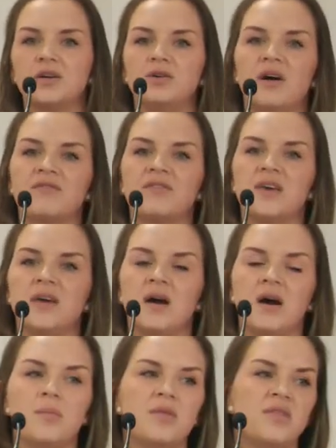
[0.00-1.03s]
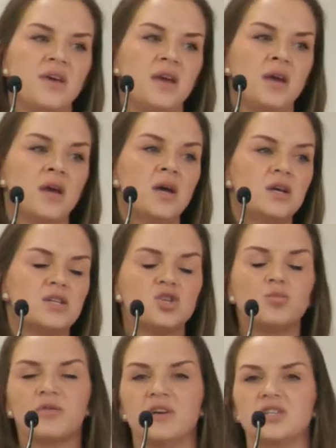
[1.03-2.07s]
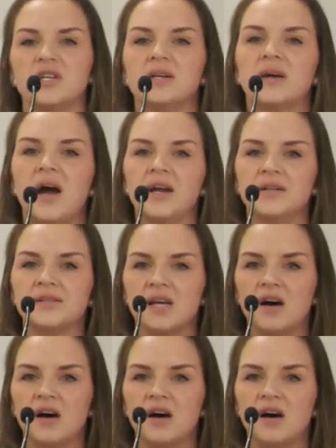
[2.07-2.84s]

you have the supervision and guidance